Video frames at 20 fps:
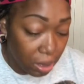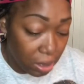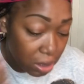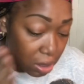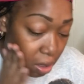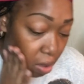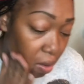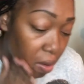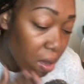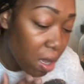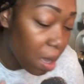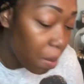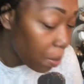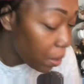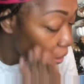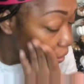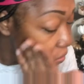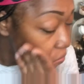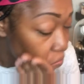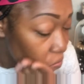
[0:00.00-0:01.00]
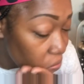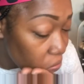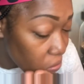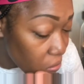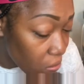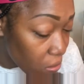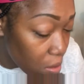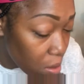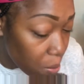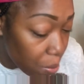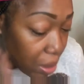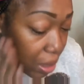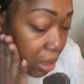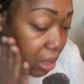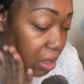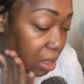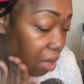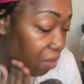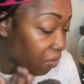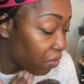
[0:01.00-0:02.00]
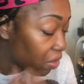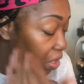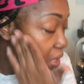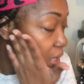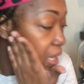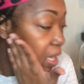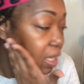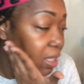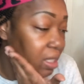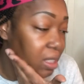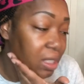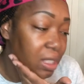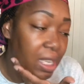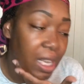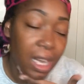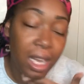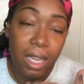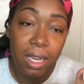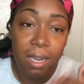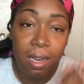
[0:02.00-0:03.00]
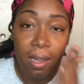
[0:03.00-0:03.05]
So I might have used a little bit because I feel like it's not,